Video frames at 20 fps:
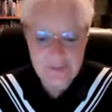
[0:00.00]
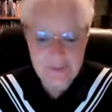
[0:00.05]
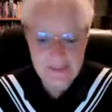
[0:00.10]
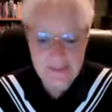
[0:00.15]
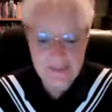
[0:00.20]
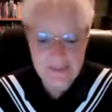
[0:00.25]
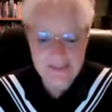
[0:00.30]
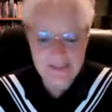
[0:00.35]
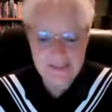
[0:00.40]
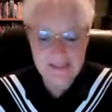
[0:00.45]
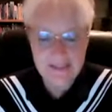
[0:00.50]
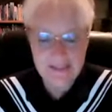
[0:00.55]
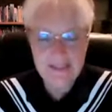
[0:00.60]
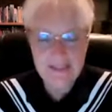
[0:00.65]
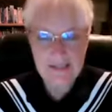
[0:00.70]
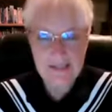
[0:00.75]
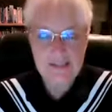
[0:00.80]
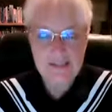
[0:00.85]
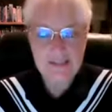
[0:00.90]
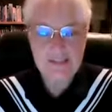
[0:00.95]
place.
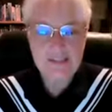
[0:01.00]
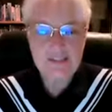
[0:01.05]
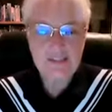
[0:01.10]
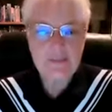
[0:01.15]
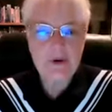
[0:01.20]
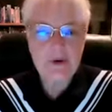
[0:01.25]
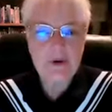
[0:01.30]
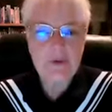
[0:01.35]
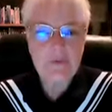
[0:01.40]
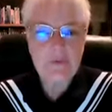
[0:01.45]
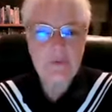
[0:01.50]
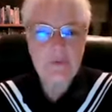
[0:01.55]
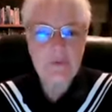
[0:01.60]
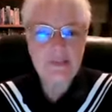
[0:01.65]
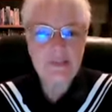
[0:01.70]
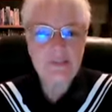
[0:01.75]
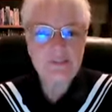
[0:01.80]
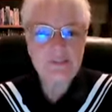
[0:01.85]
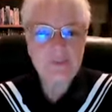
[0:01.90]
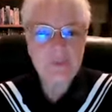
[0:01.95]
So
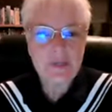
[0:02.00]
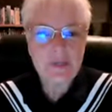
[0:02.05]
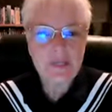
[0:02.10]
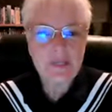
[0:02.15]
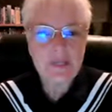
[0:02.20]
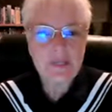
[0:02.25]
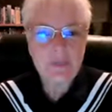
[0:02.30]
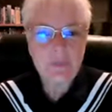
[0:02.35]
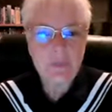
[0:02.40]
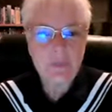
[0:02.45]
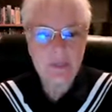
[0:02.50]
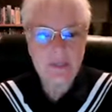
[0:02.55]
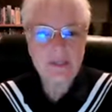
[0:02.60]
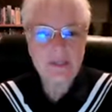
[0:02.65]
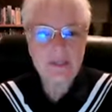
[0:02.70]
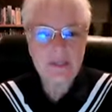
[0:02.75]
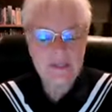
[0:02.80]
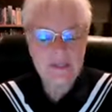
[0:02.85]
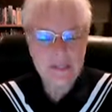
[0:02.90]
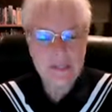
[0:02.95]
this really will
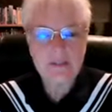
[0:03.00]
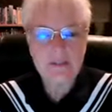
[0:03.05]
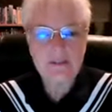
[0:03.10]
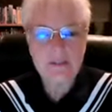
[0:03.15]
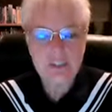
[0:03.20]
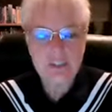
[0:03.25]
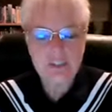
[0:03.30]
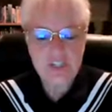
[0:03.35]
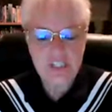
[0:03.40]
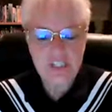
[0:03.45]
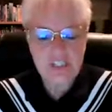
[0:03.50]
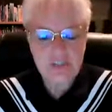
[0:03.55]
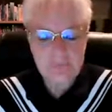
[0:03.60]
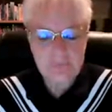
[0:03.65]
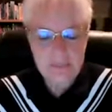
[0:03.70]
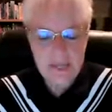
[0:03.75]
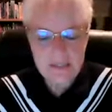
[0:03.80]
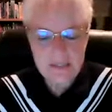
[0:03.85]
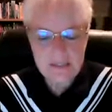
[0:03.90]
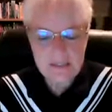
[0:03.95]
continue to change
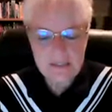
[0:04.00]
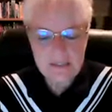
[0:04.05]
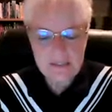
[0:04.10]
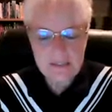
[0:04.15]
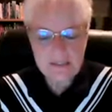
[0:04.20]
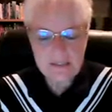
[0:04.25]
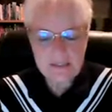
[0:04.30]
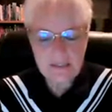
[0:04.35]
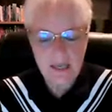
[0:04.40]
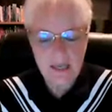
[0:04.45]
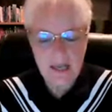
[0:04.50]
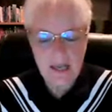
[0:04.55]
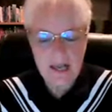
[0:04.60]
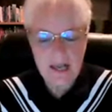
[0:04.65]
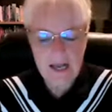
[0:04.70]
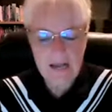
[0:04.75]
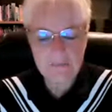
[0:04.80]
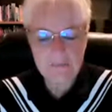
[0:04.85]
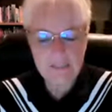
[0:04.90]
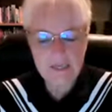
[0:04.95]
medicine
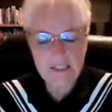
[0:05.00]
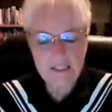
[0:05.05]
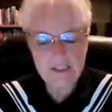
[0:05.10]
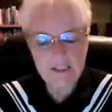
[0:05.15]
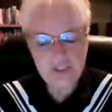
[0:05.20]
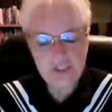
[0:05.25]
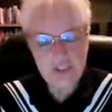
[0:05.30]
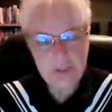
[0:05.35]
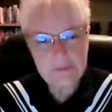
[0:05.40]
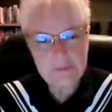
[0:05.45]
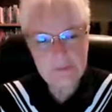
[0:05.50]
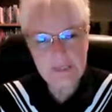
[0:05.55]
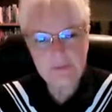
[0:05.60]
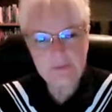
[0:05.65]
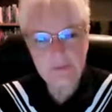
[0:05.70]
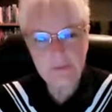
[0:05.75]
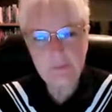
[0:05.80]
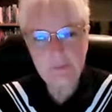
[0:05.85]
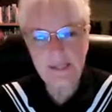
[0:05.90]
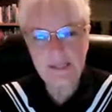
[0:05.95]
in terms of
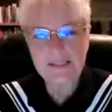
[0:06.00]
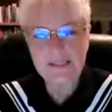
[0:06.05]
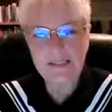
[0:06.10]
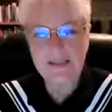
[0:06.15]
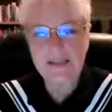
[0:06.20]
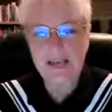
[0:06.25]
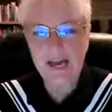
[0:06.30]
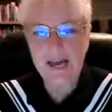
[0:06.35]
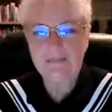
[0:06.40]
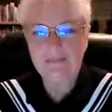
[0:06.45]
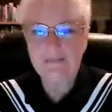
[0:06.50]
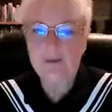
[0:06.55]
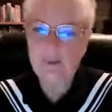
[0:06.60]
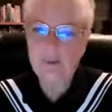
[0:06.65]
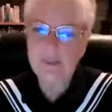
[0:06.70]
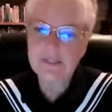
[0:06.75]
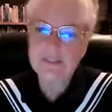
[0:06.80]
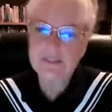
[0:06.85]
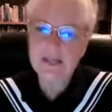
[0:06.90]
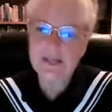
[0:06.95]
replacing kind of a
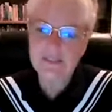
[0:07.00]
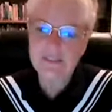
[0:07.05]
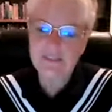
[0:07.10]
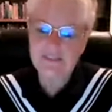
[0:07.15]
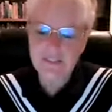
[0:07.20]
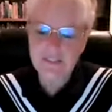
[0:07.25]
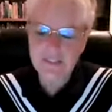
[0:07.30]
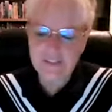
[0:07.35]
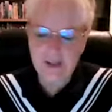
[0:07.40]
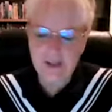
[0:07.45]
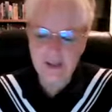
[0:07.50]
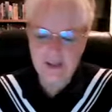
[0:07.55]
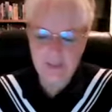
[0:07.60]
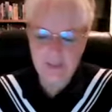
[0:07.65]
one-size-fits-all